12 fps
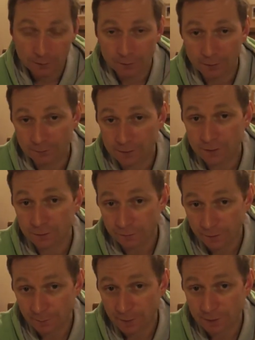there is some
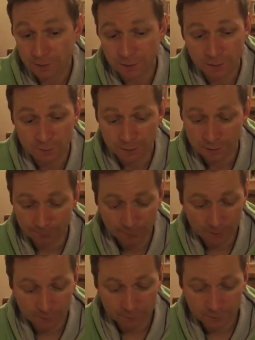great magic though that
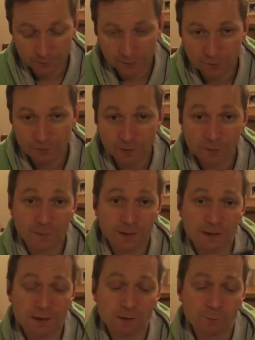I would definitely recommend that.
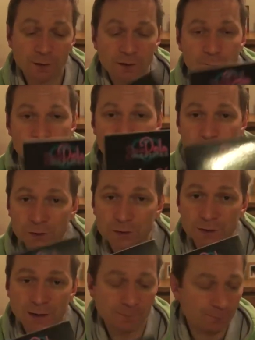So I've been watching
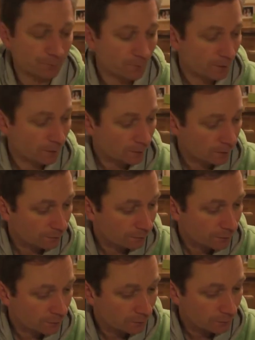that a
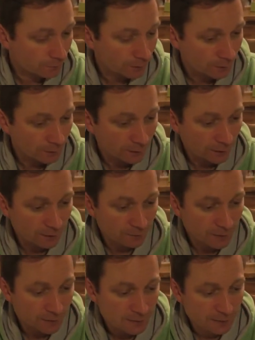few
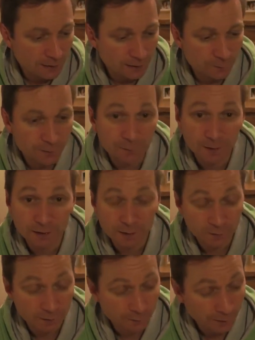evenings, and I've been making
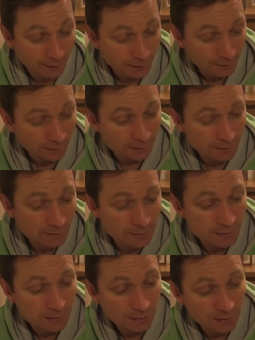my
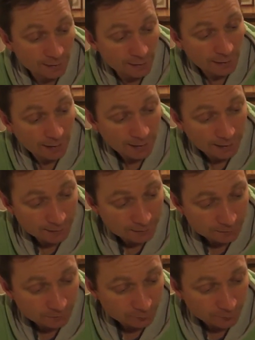pens, and
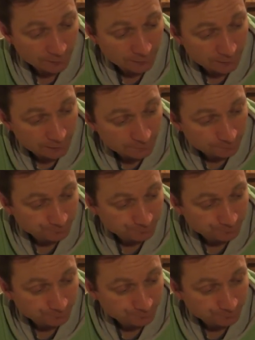I've been